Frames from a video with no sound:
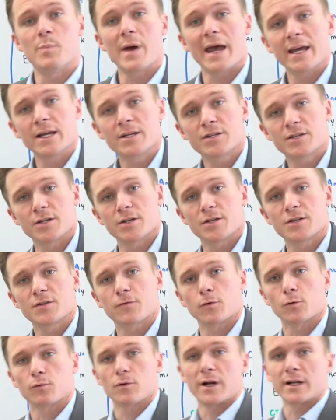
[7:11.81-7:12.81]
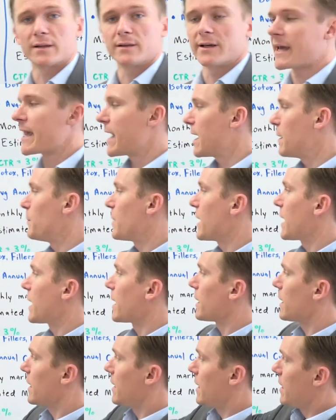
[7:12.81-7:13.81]
basis for running the
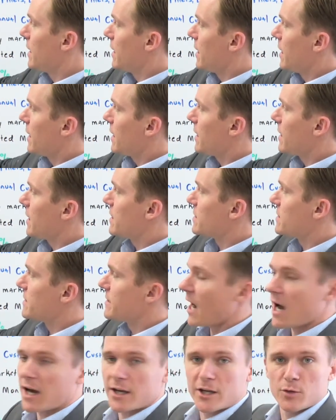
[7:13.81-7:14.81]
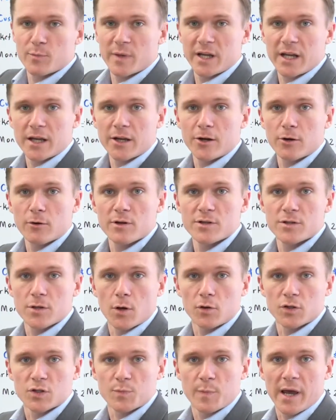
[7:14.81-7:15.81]
campaign is documenting your
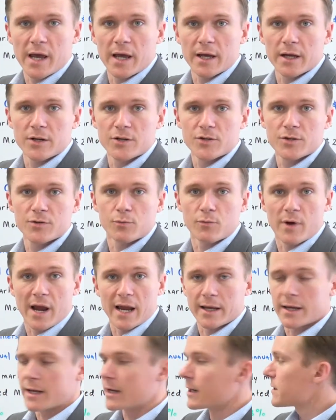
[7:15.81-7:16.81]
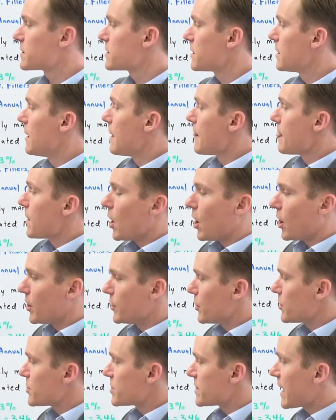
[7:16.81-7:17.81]
results page rankings,
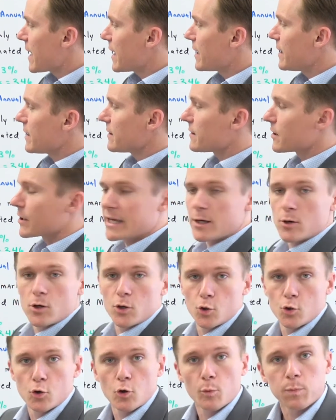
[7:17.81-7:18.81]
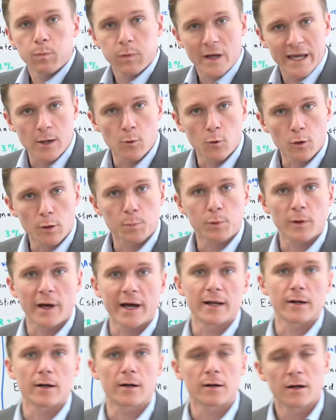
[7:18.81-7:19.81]
understanding the Google Keyword
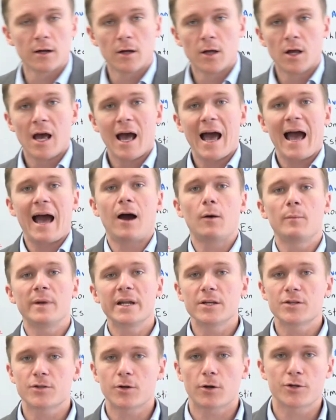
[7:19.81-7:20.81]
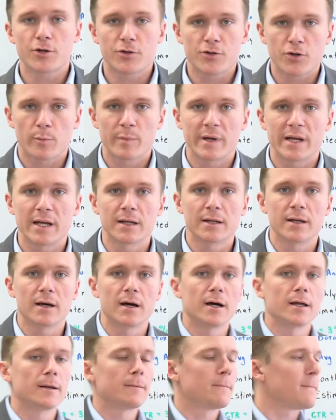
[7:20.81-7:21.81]
Planner, how many searches are being
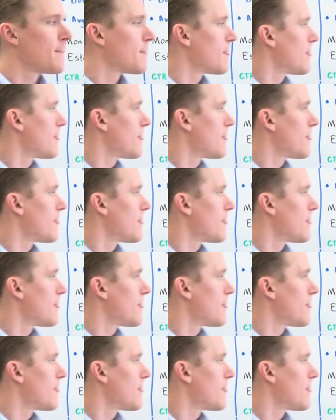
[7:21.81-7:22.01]
done,